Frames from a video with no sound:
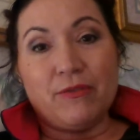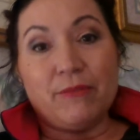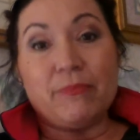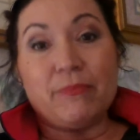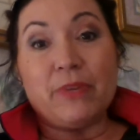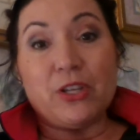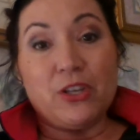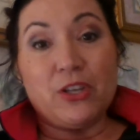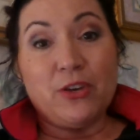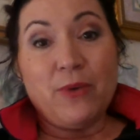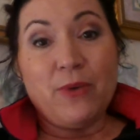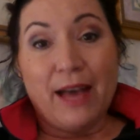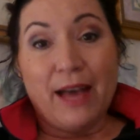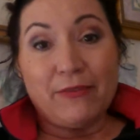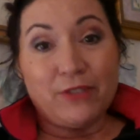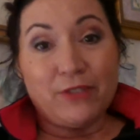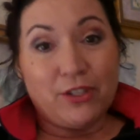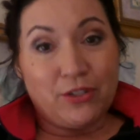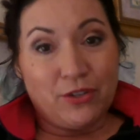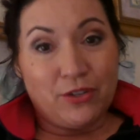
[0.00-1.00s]
but you have
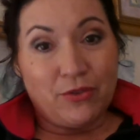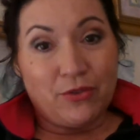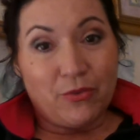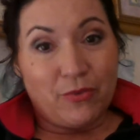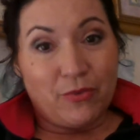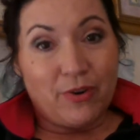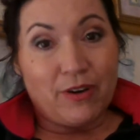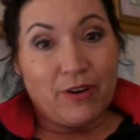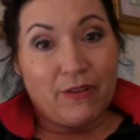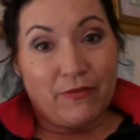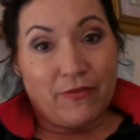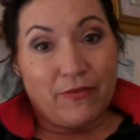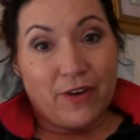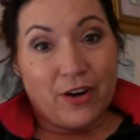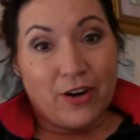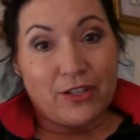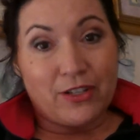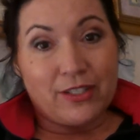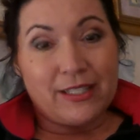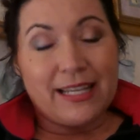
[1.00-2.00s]
to do the work
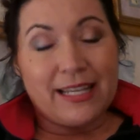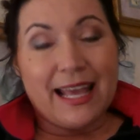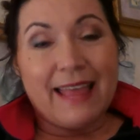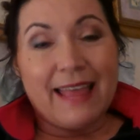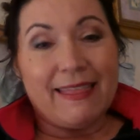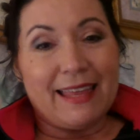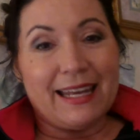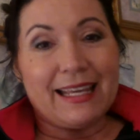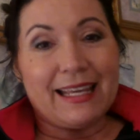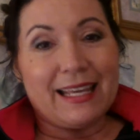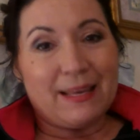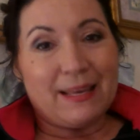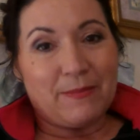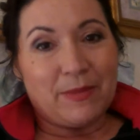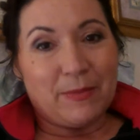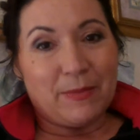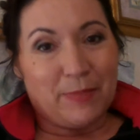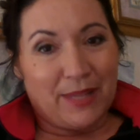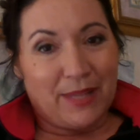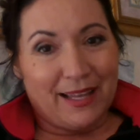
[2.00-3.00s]
first, and then it can
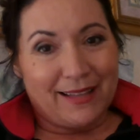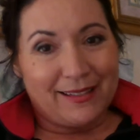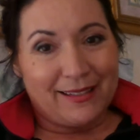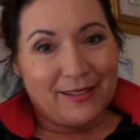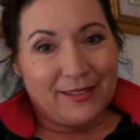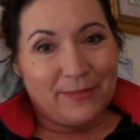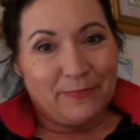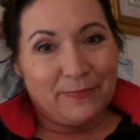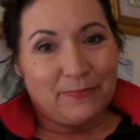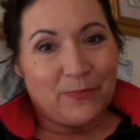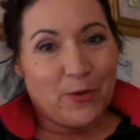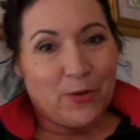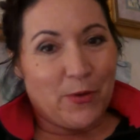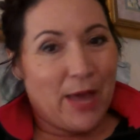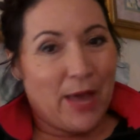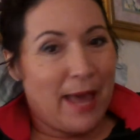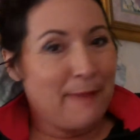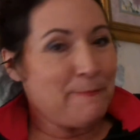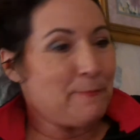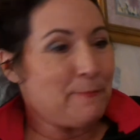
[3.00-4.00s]
be blessed.
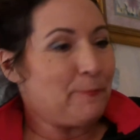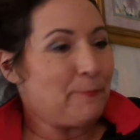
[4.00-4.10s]
Okay?